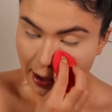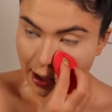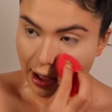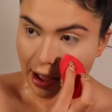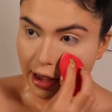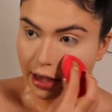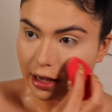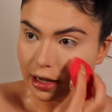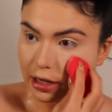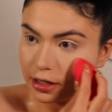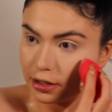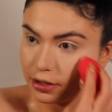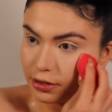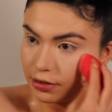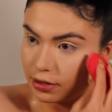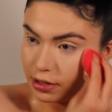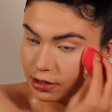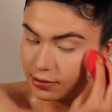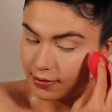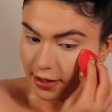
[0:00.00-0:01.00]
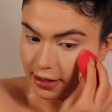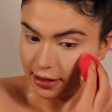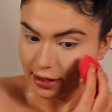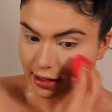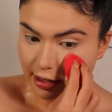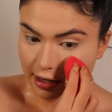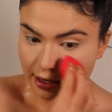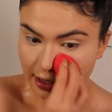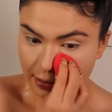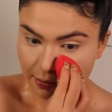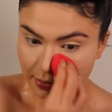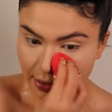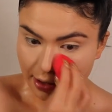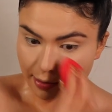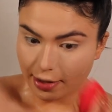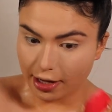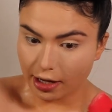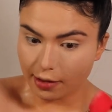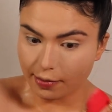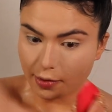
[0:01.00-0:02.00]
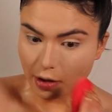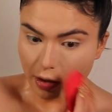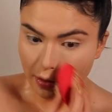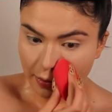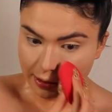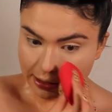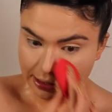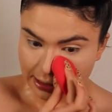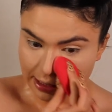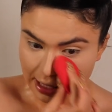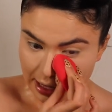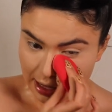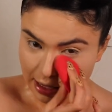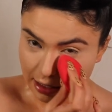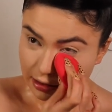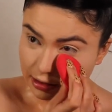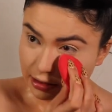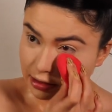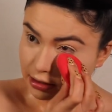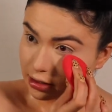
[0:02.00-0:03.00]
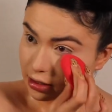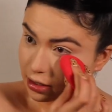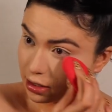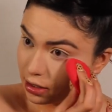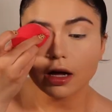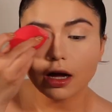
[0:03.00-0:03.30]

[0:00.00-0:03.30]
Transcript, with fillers: I do this method and my makeup always lasts.